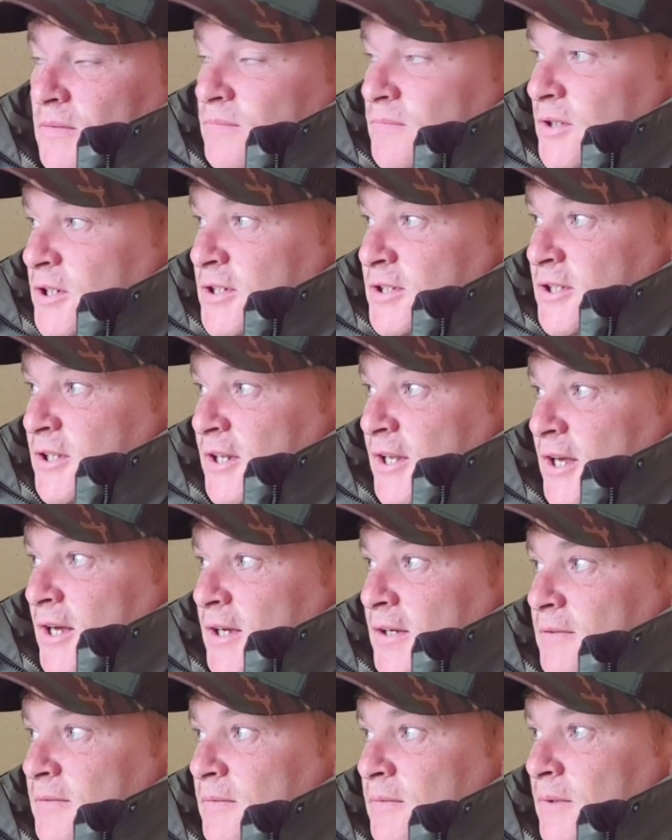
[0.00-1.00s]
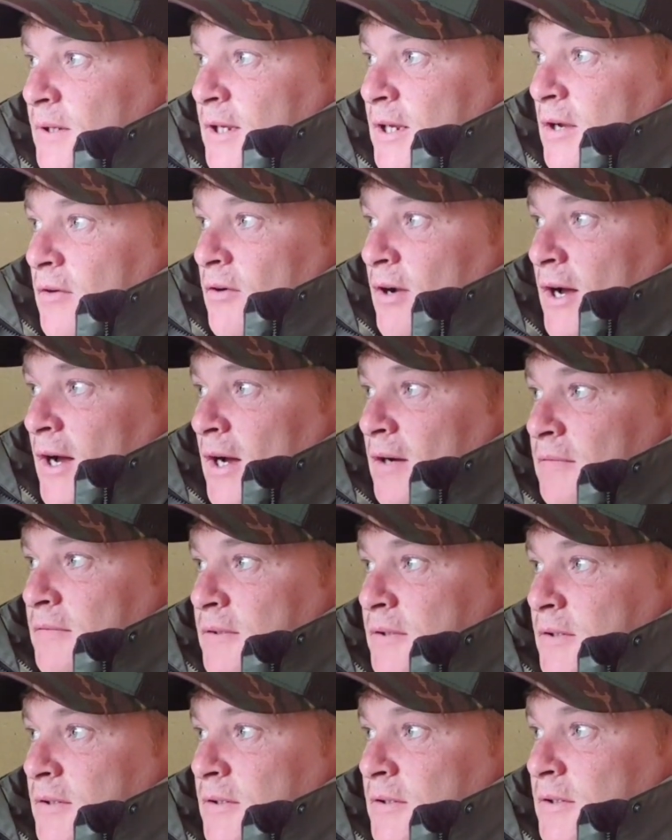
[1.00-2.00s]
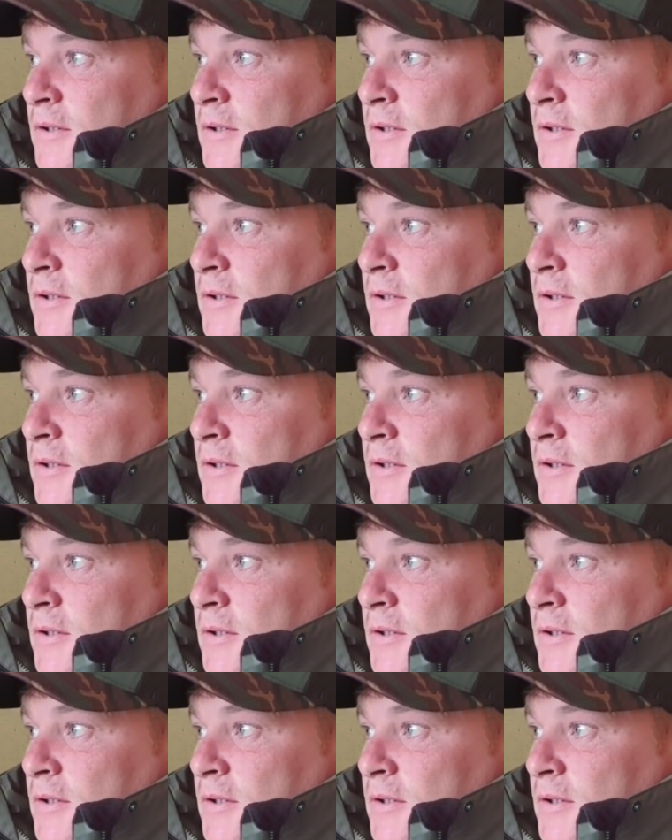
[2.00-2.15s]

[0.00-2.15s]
from yesterday when I arrived.